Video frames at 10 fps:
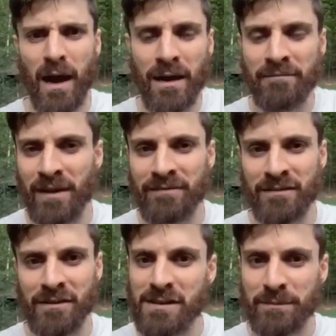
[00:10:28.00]
I've
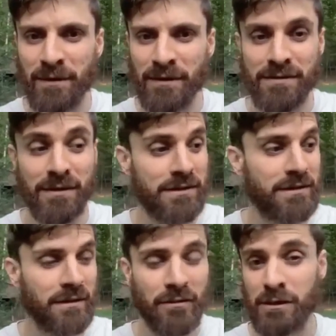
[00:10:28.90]
never experienced such
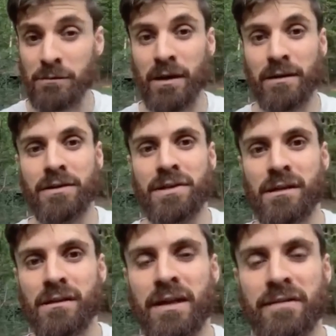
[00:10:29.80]
incredible energy
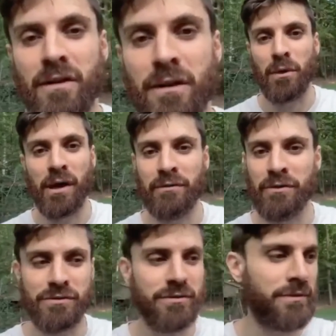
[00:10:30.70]
on a live call. Brian
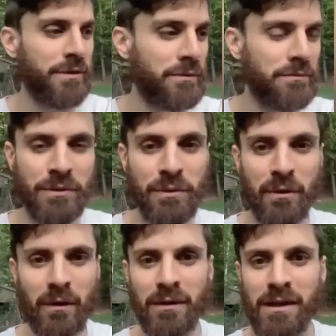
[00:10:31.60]
Rose, you
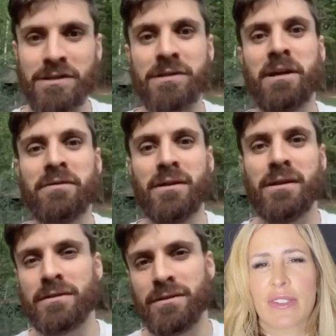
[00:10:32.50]
are a legend, my friend.
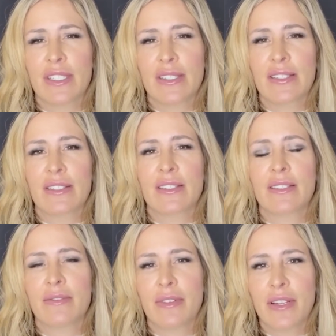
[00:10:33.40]
It's
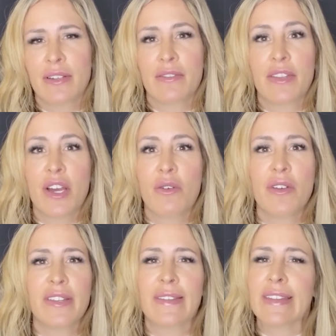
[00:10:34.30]
the
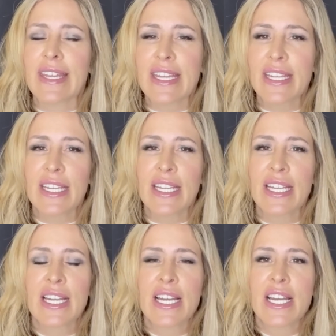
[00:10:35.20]
only thing
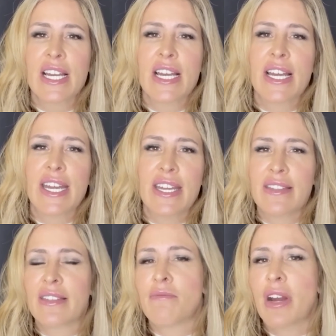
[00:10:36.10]

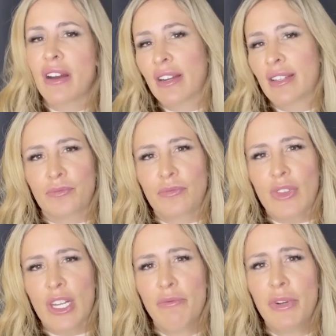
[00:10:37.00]
in the market
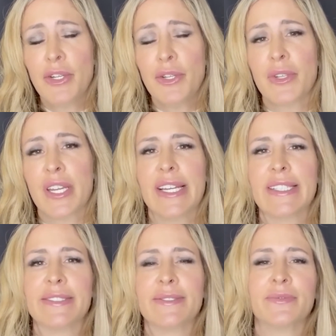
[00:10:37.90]
where you
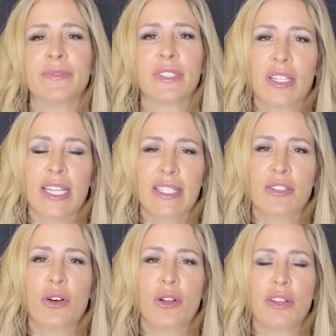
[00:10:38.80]
can
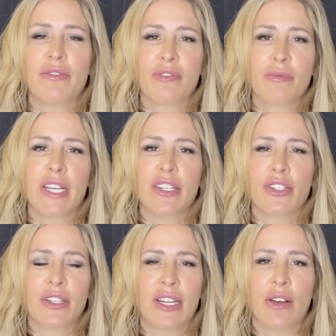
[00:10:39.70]
get all
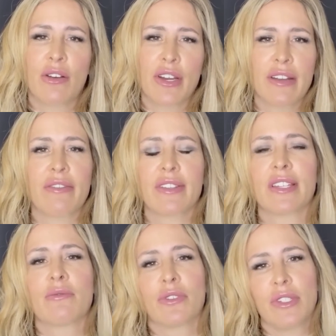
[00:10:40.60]
information and learn
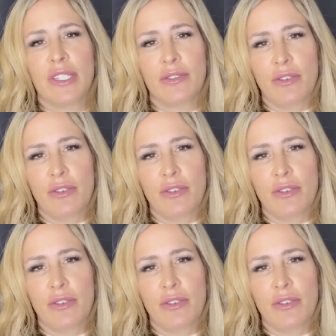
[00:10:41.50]
everything what you need to